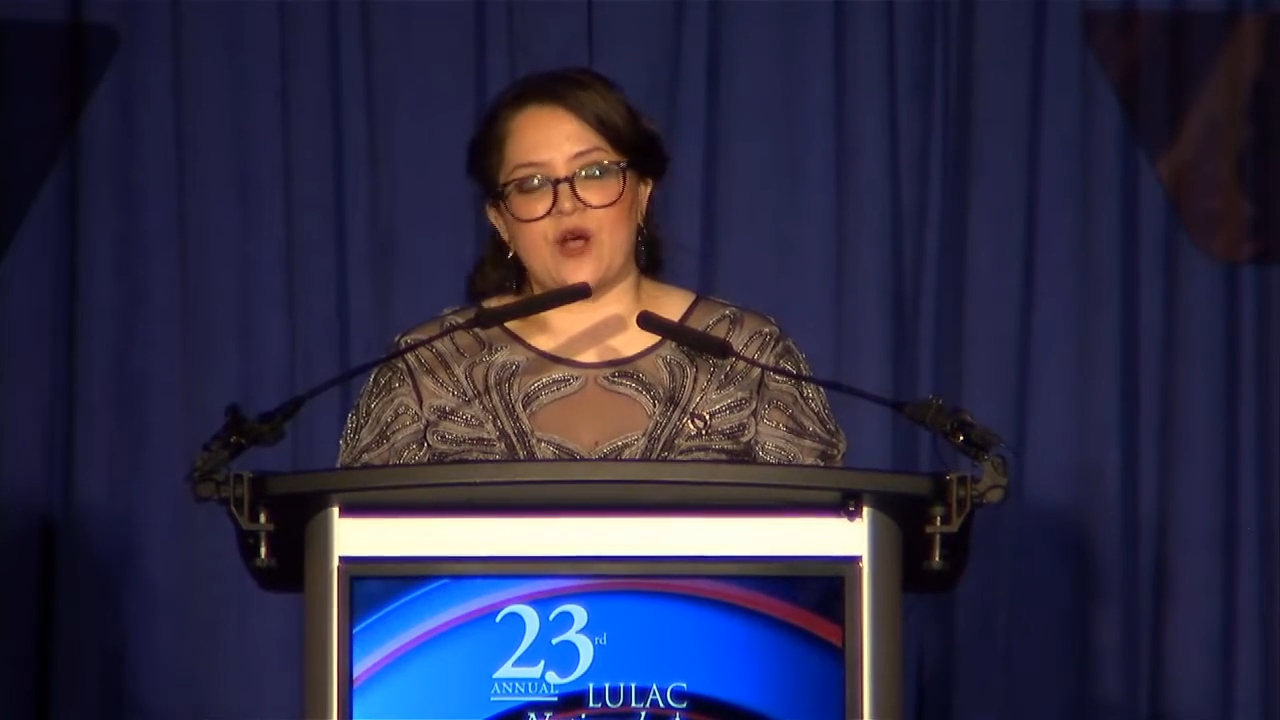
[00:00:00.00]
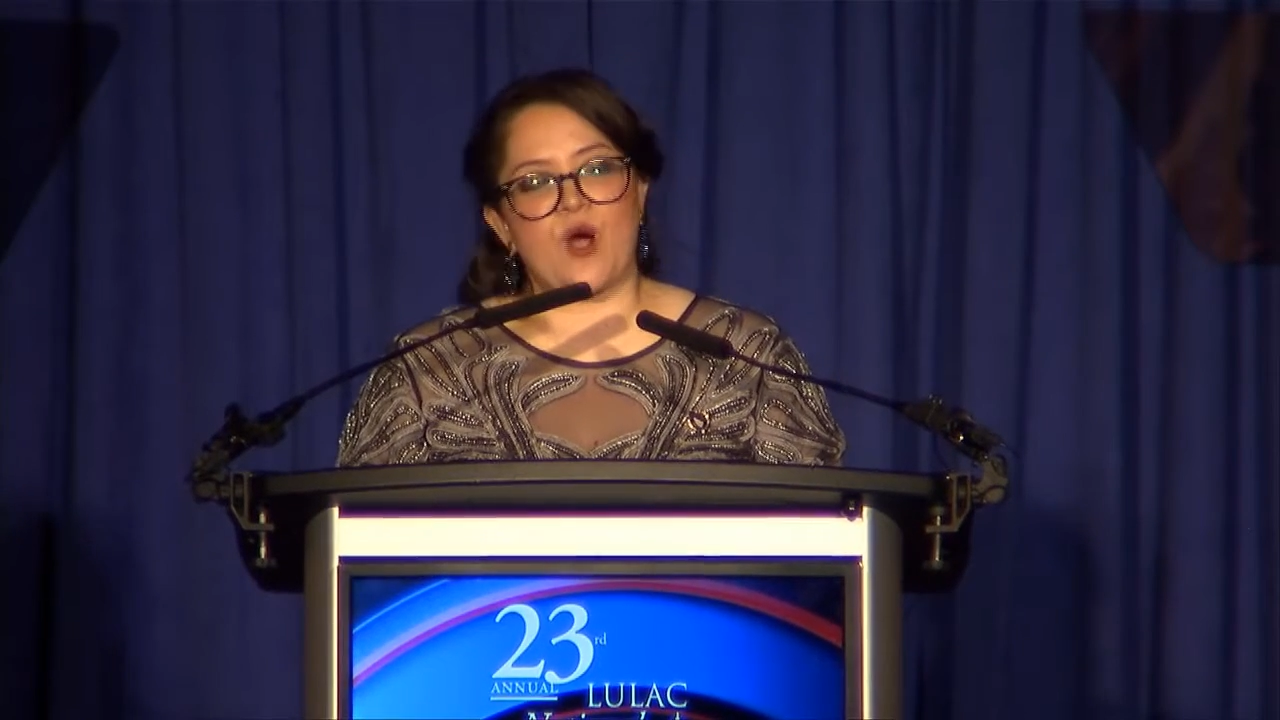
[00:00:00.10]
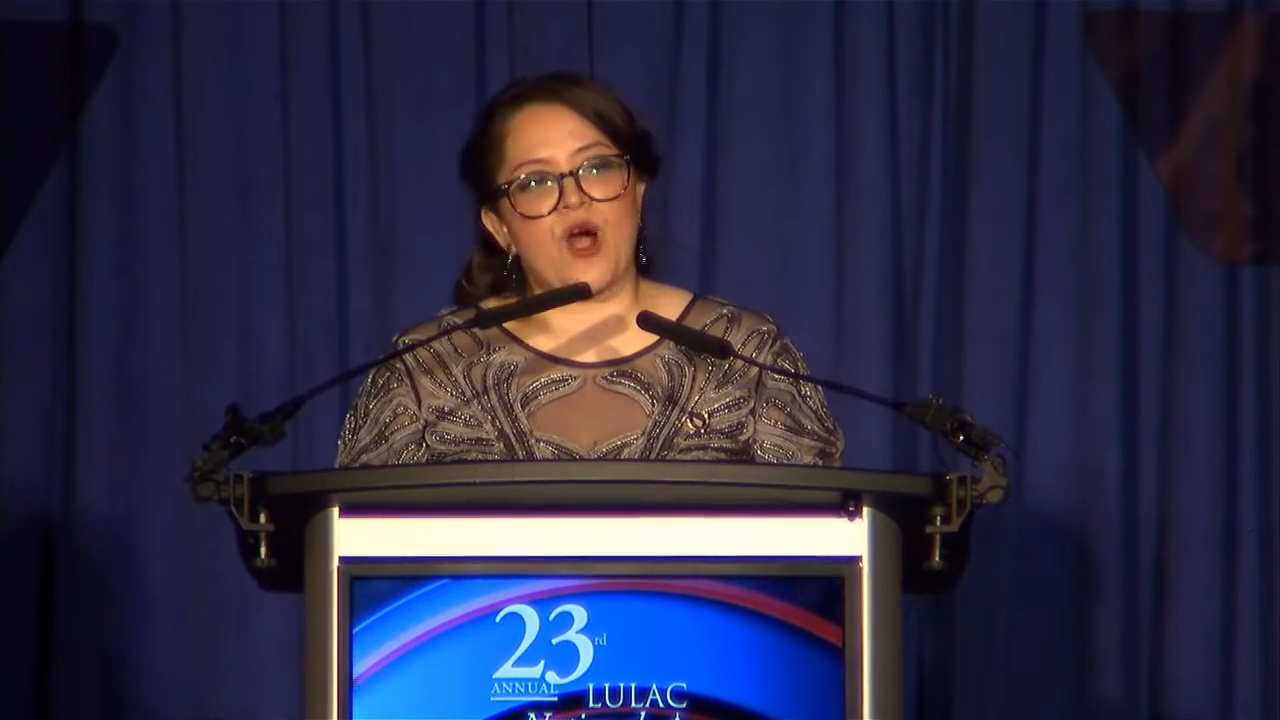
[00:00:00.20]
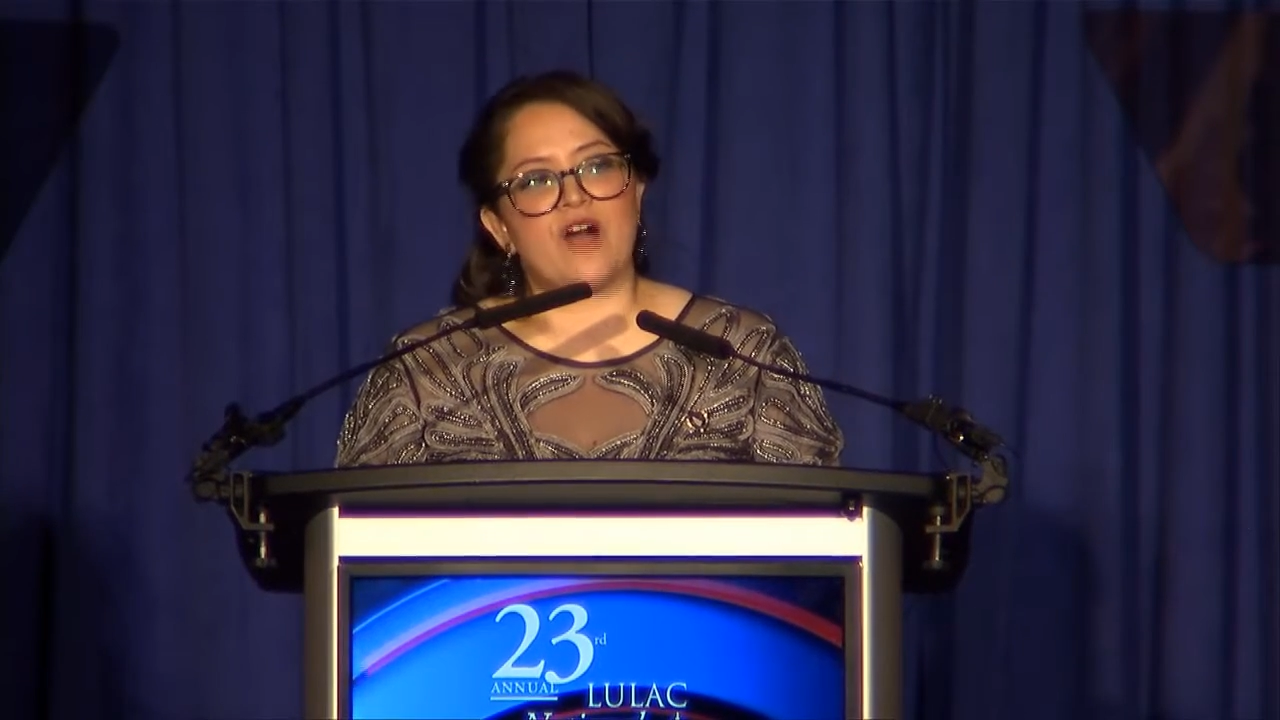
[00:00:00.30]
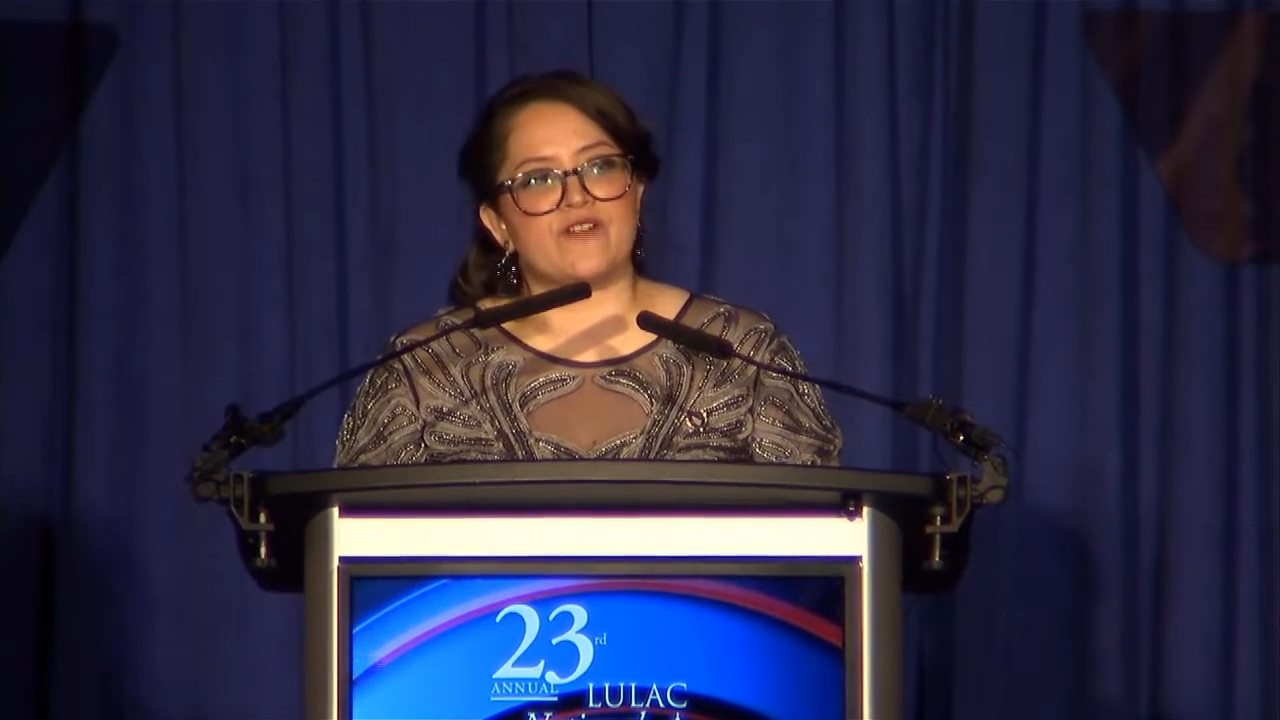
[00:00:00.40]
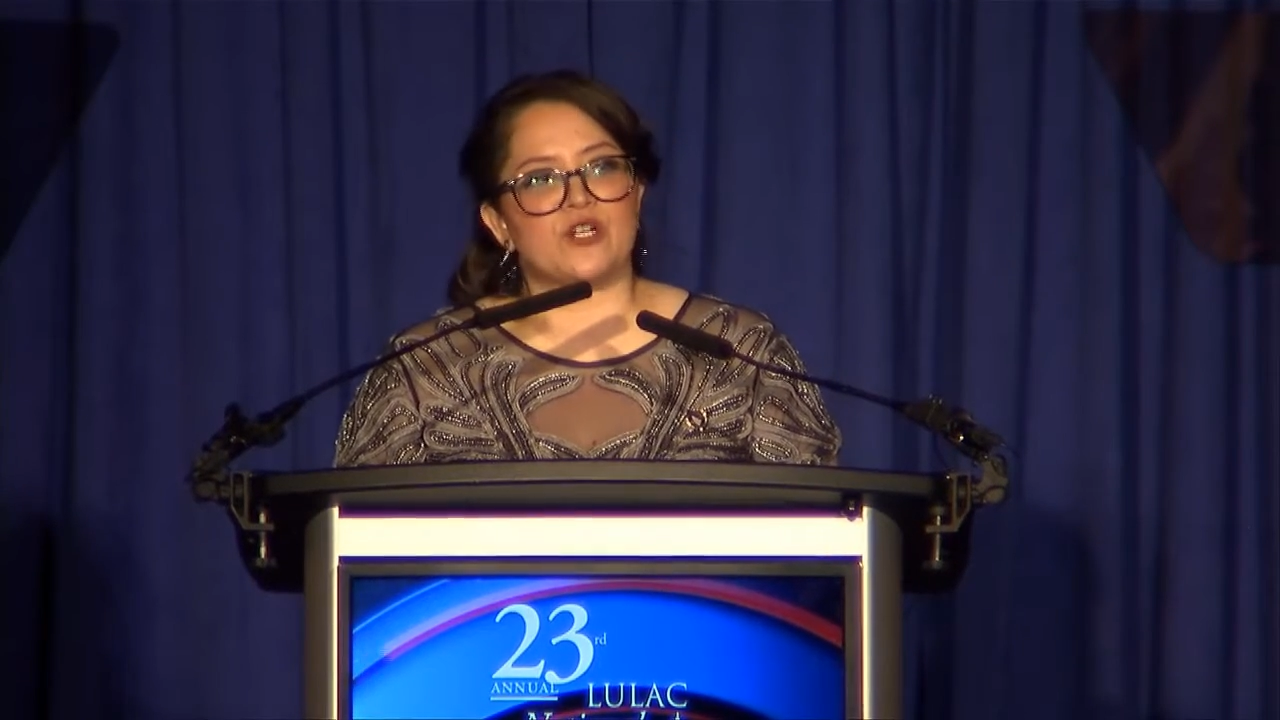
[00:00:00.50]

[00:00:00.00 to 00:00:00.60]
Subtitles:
all of our